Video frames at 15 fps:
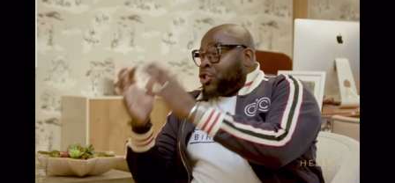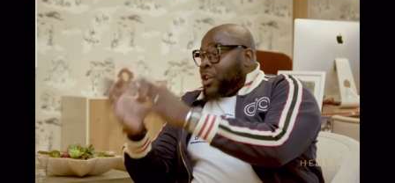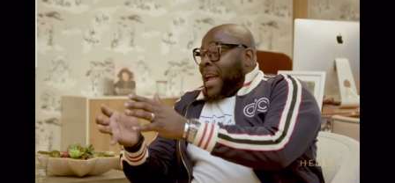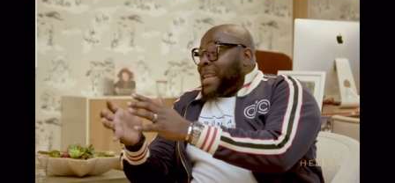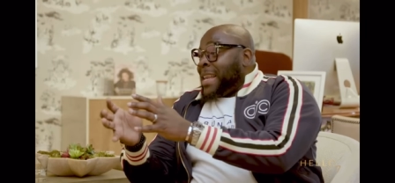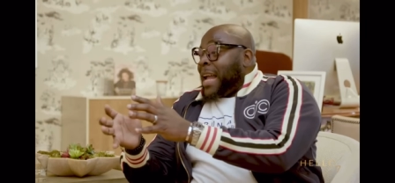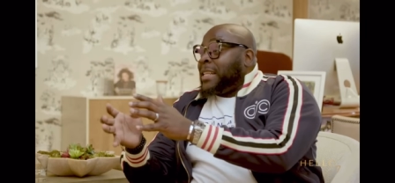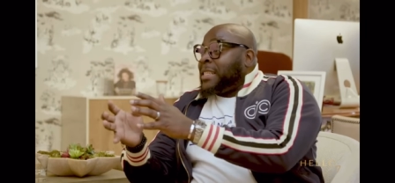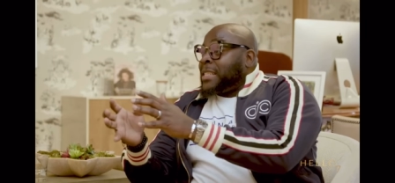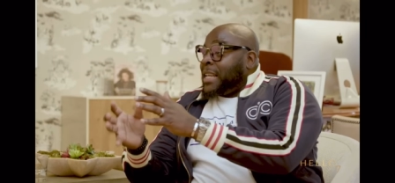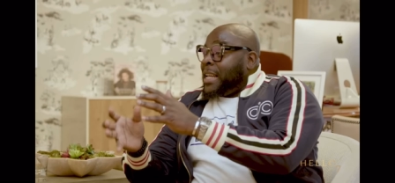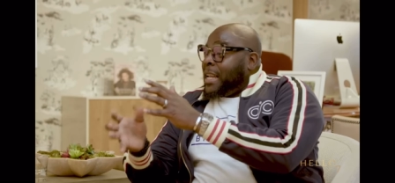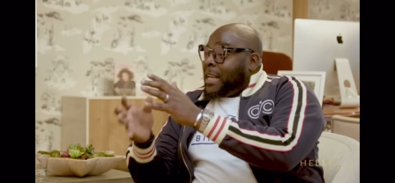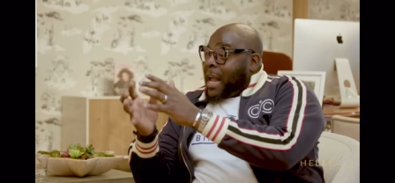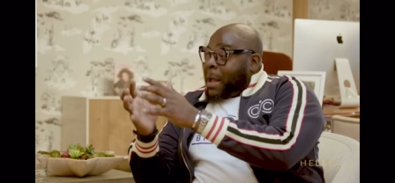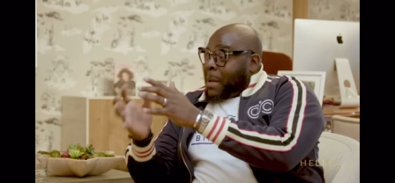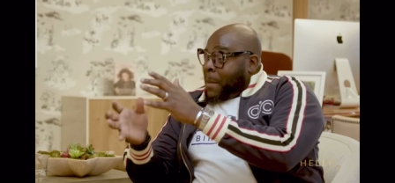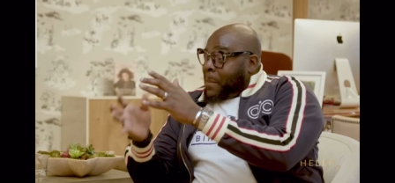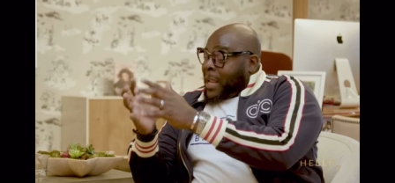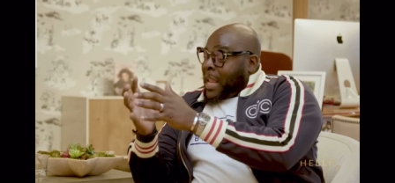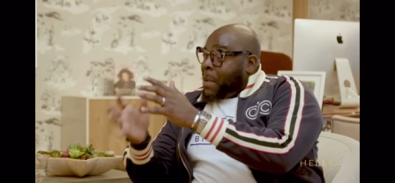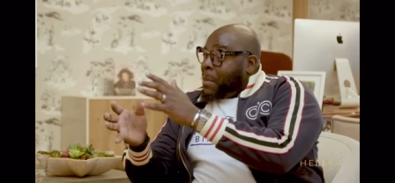at 19, I, I,
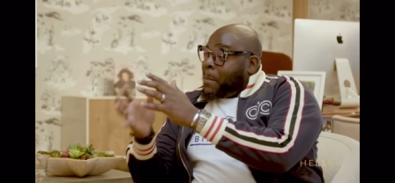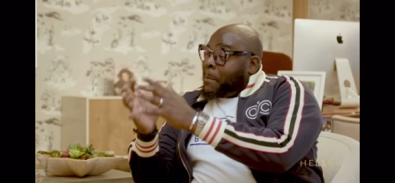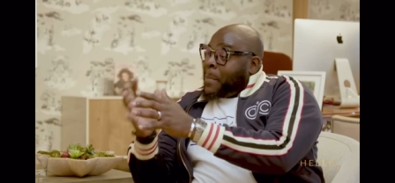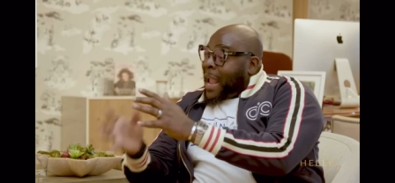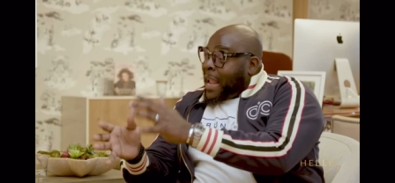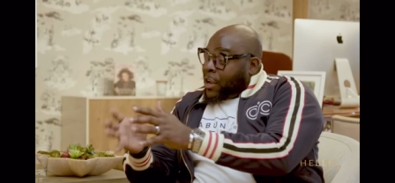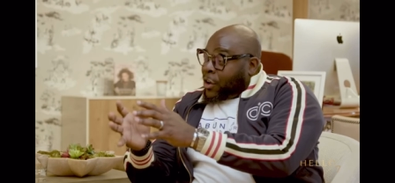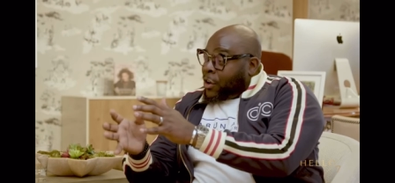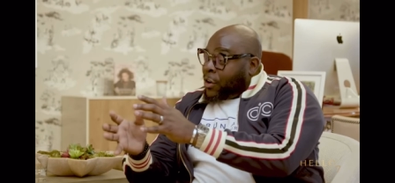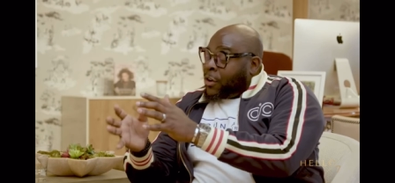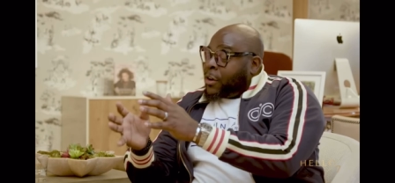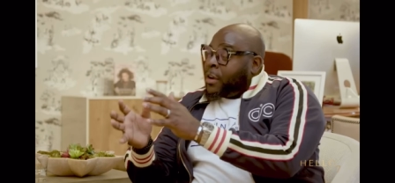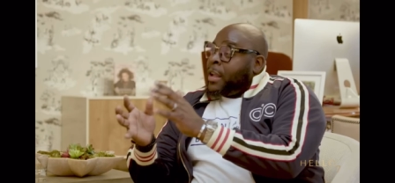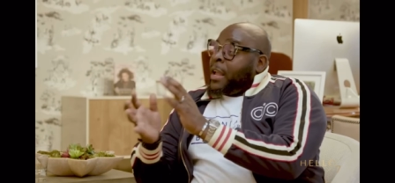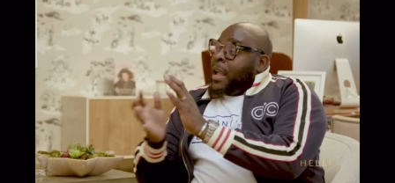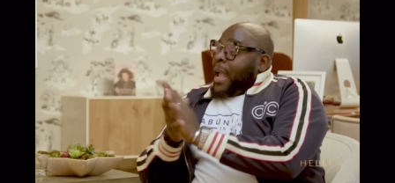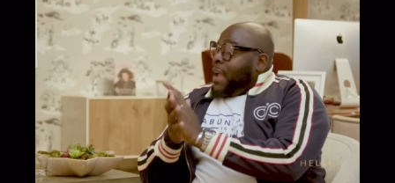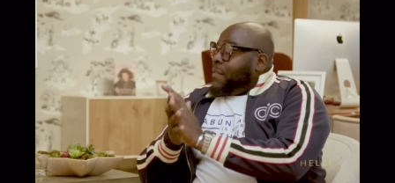became a banker, yes.